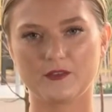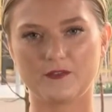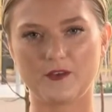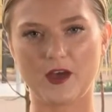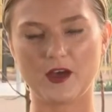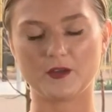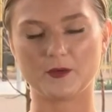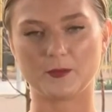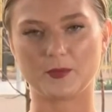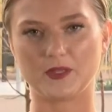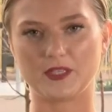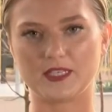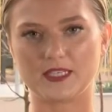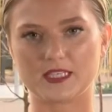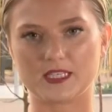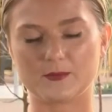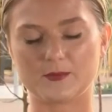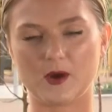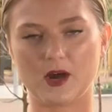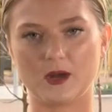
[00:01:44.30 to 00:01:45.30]
The Fountain
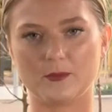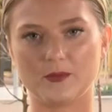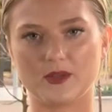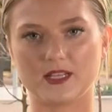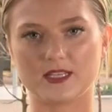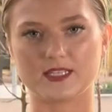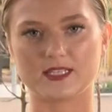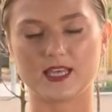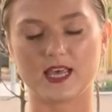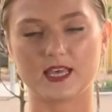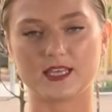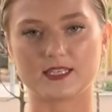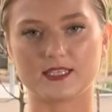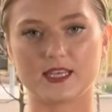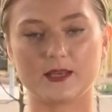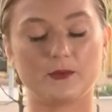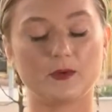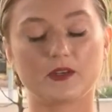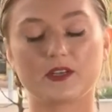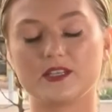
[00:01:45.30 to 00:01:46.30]
Police Department
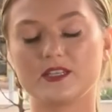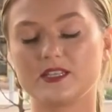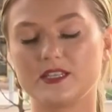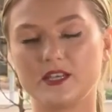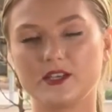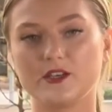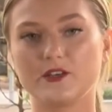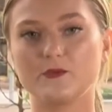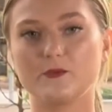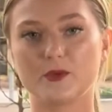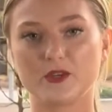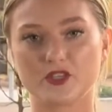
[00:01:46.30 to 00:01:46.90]
says they will continue